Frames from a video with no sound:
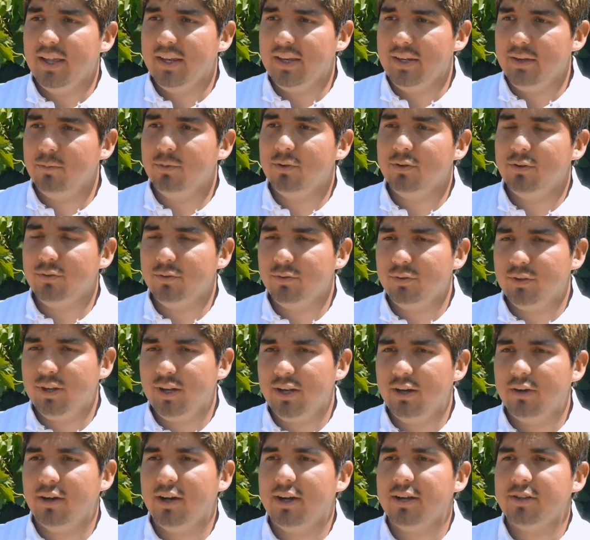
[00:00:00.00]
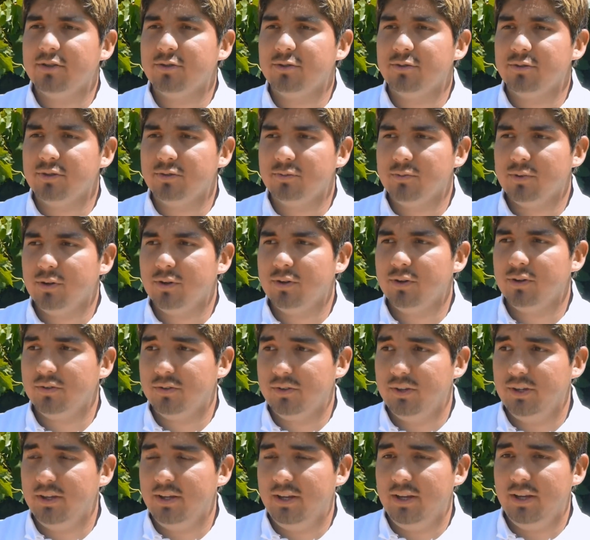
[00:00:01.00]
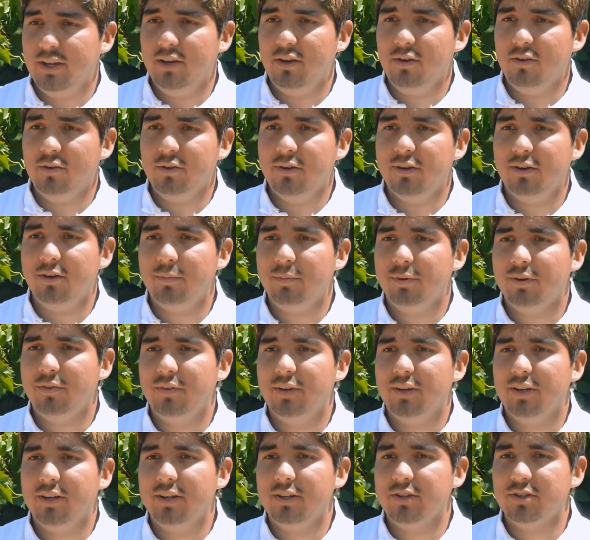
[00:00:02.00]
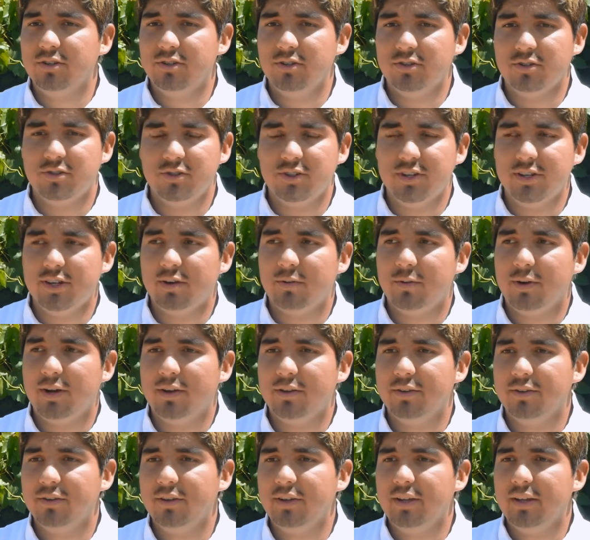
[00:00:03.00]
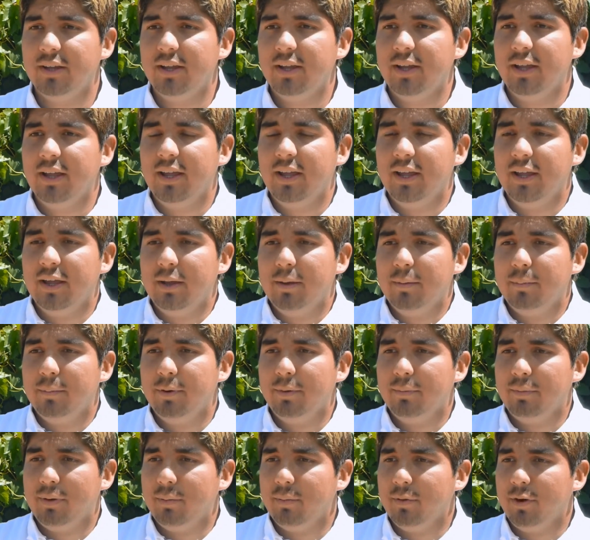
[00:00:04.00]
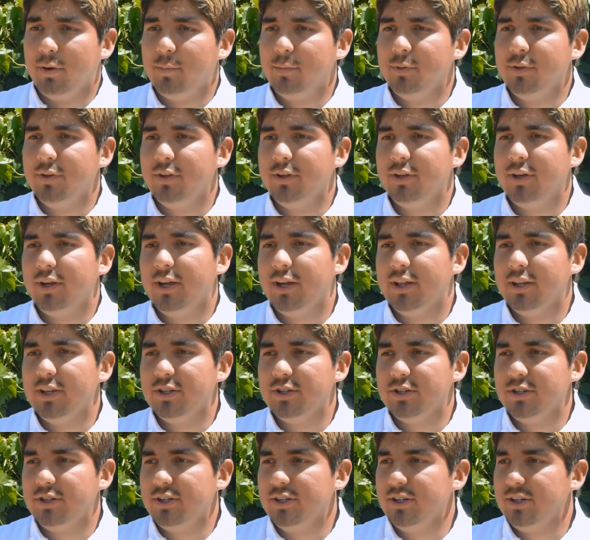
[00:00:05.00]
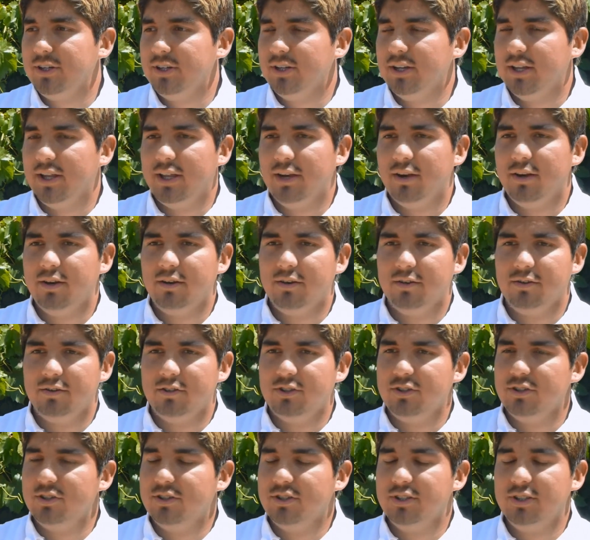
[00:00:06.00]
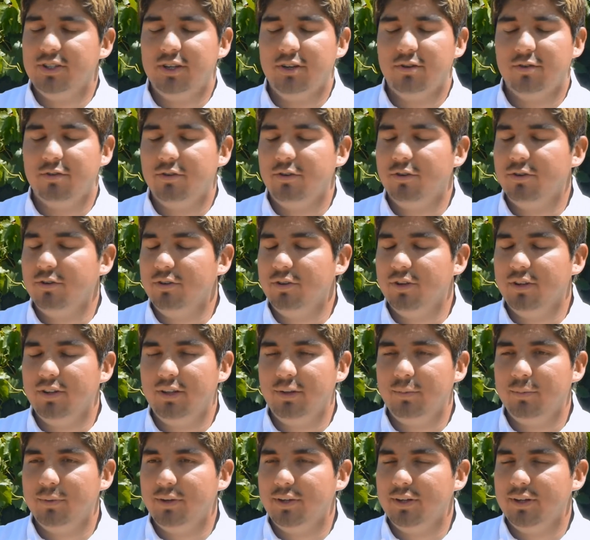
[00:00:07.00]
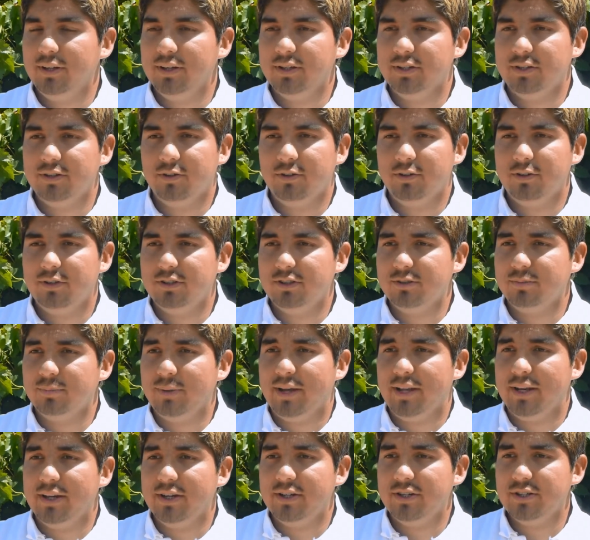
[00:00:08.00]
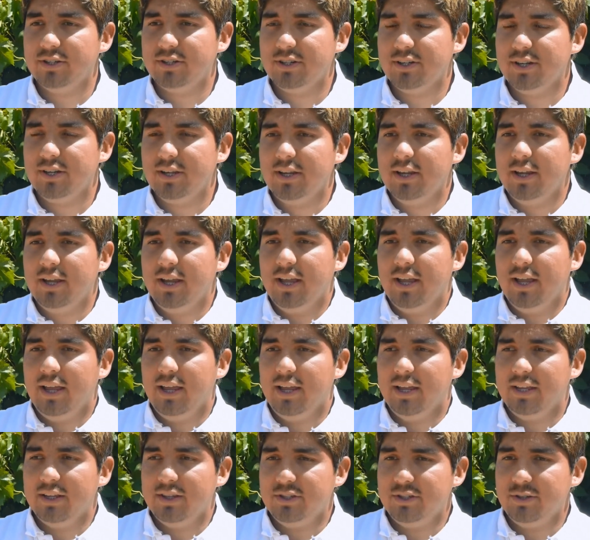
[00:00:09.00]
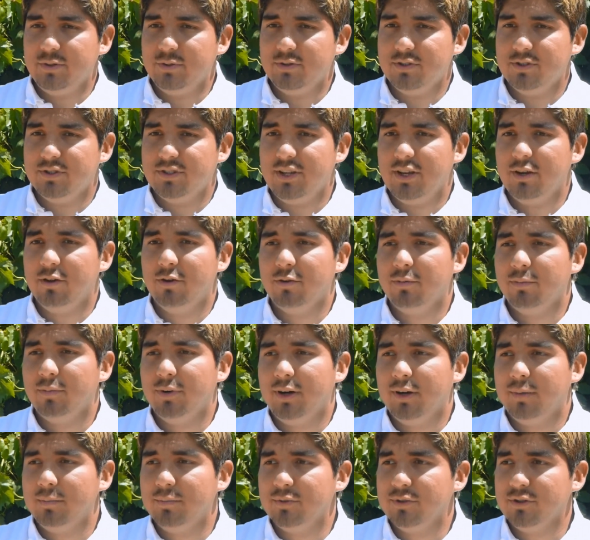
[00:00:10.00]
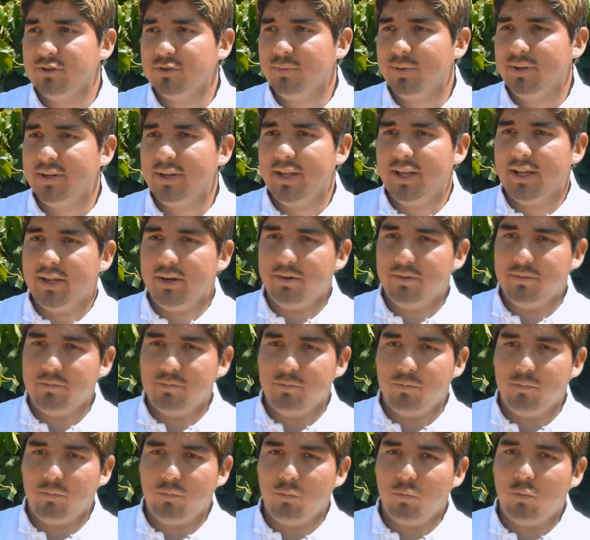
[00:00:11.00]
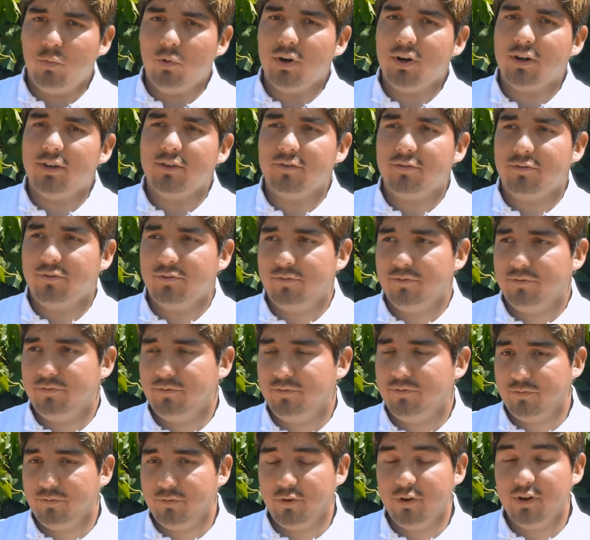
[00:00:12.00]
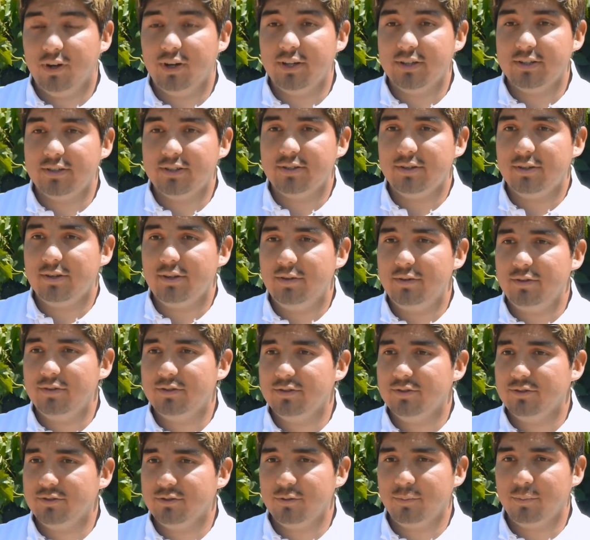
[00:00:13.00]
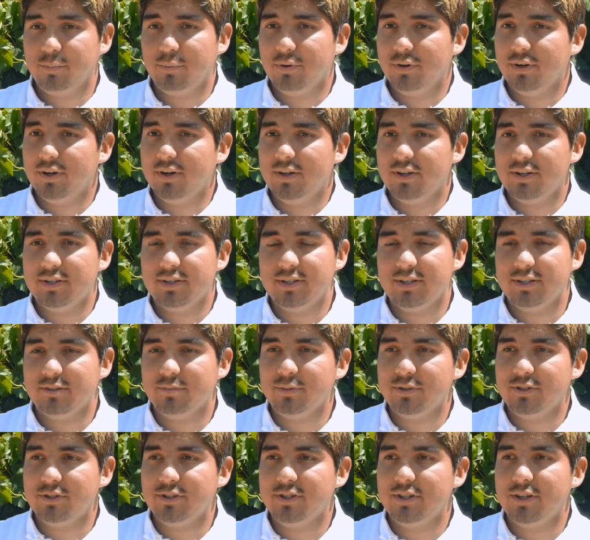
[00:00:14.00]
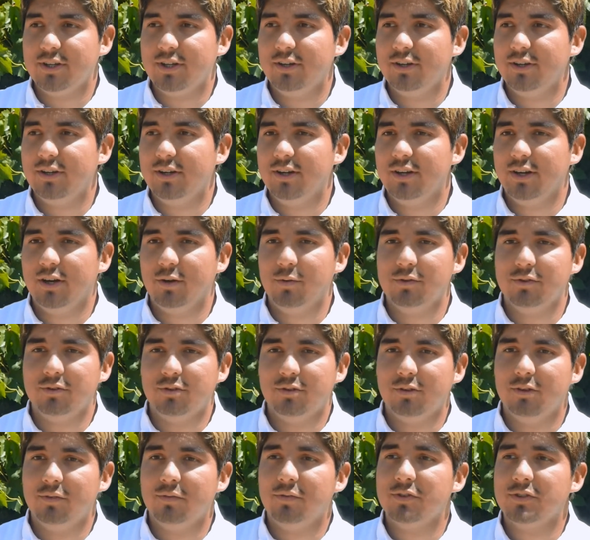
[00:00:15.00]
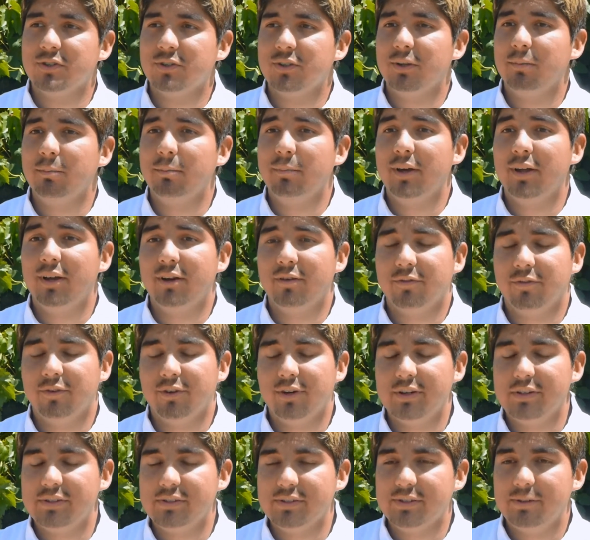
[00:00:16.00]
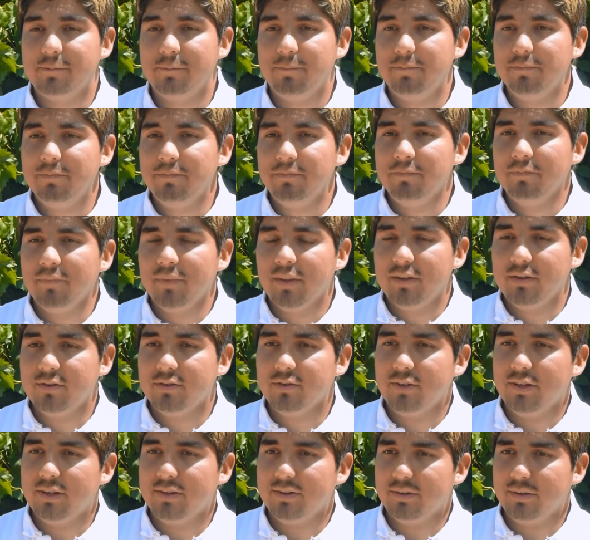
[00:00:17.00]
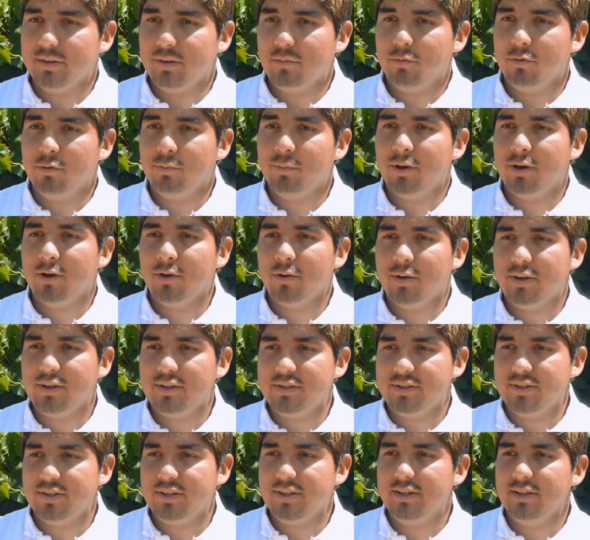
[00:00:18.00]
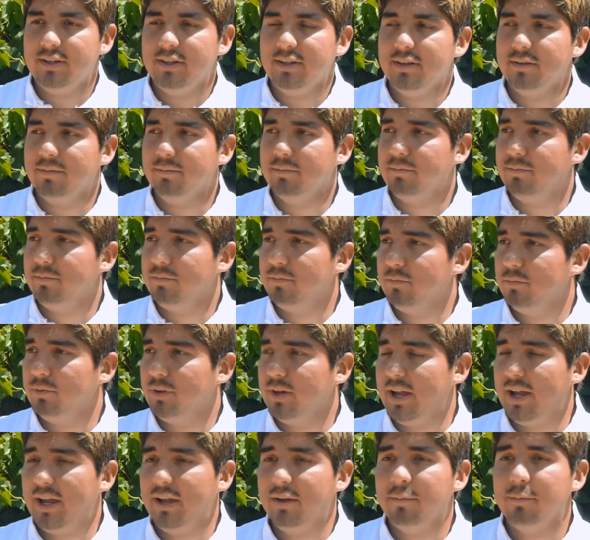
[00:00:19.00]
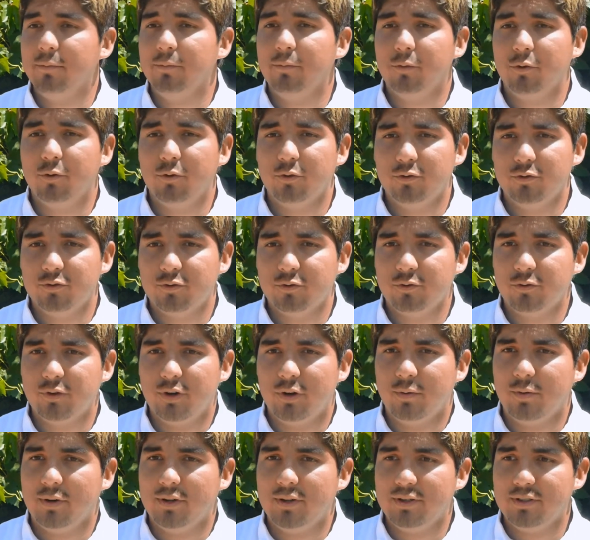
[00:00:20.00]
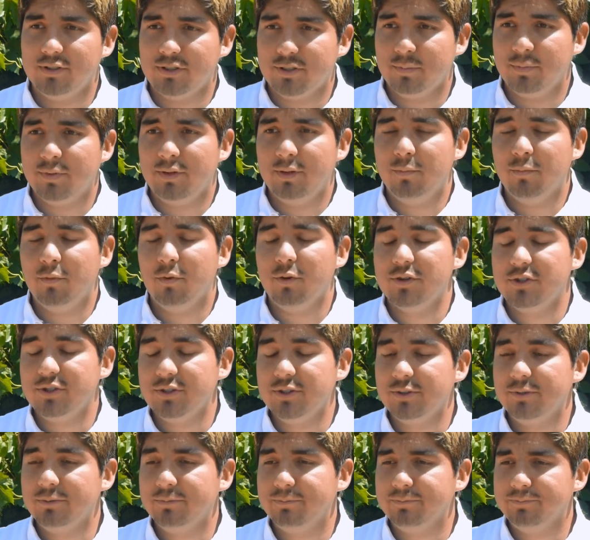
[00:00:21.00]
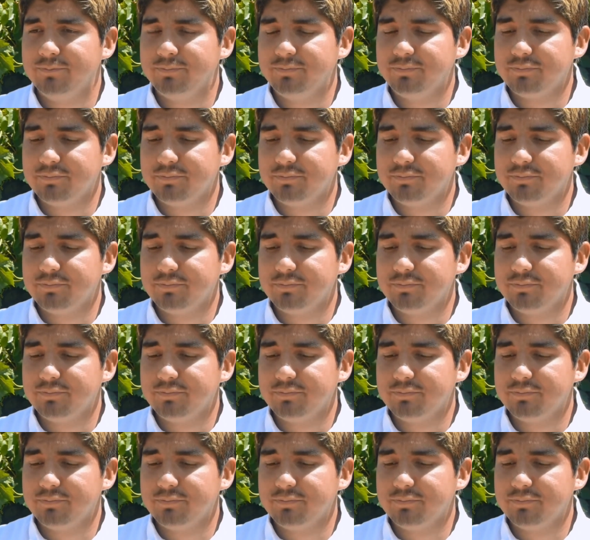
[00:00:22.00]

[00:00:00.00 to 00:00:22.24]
And he went to the Delano High School as well. He knew a little bit of English just to get around. But my mom, on the other hand, she didn't know nothing but English, only Spanish, and she was a stay-at-home mom. So my dad worked for us. He supported us as much as he could, and always looked for something better for us. So that's a role model I see. When I am going to school, I want something more too.